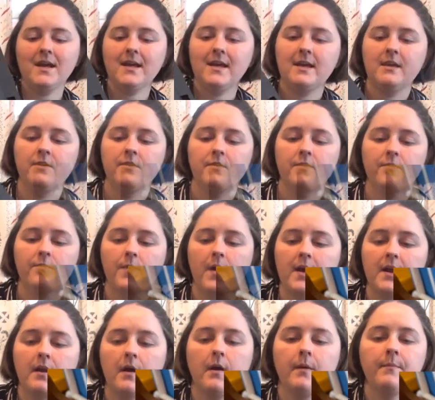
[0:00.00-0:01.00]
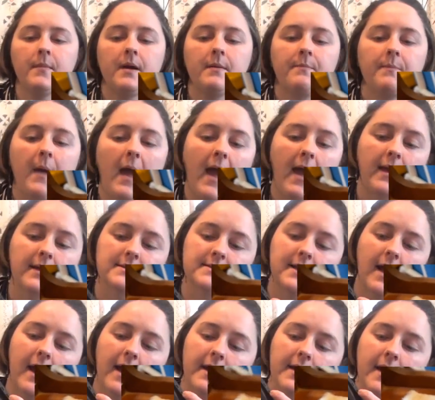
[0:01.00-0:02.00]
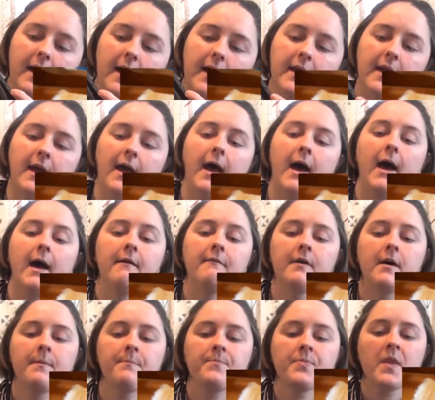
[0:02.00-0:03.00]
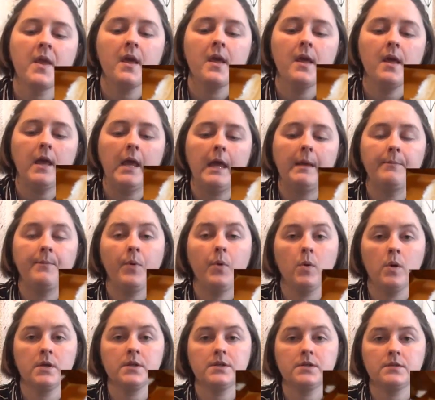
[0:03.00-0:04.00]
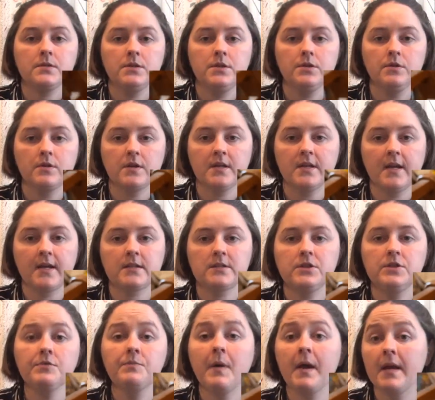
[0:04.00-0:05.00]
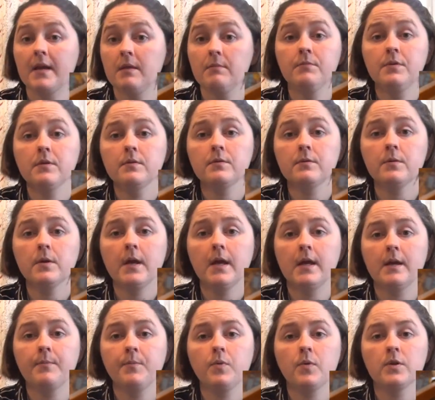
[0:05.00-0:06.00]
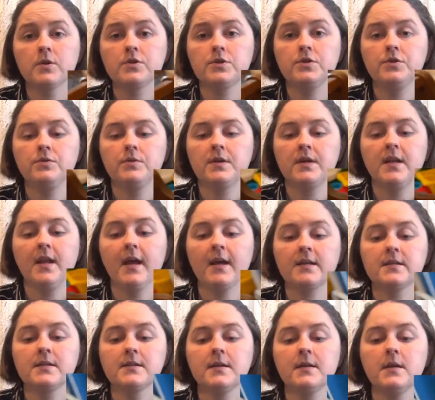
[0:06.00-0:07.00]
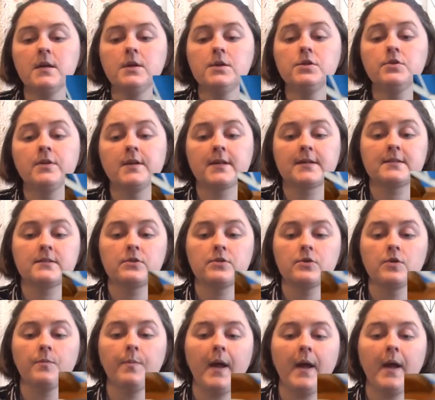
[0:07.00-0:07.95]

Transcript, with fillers: Here, right on my back side, I have a port to connect to my computer and a port to connect to an external